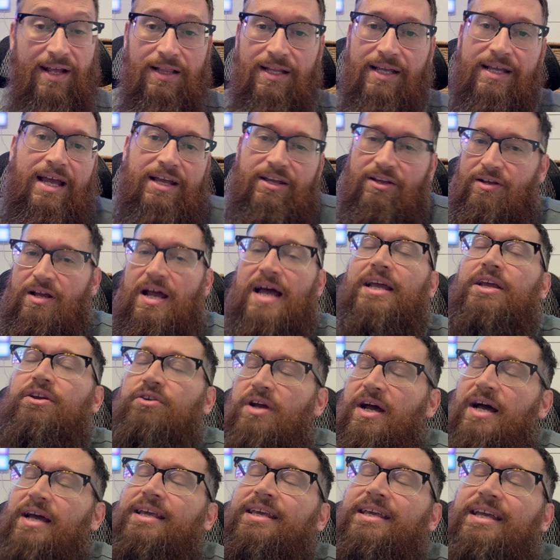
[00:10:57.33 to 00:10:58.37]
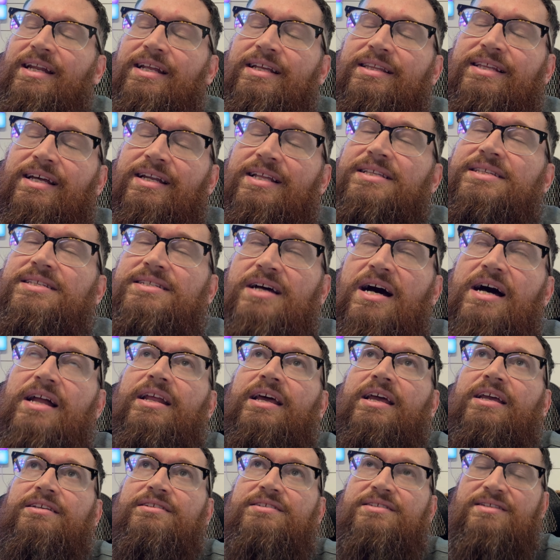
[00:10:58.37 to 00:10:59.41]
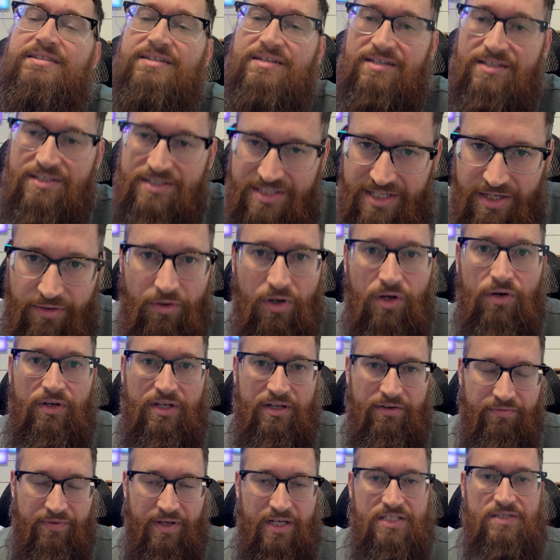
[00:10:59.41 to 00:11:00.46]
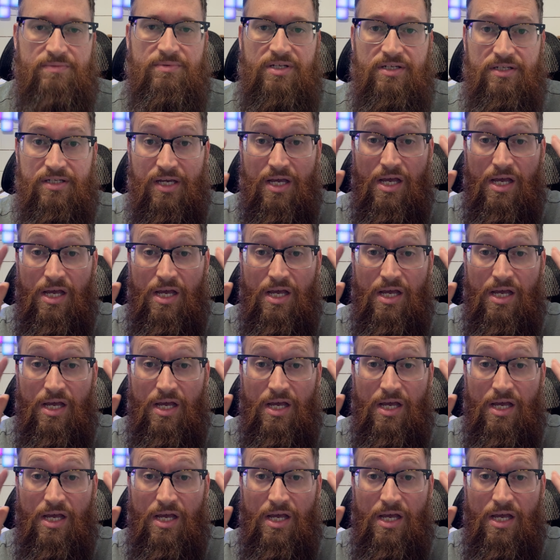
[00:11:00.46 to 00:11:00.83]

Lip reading: Like, I get it that it's not a zero investment,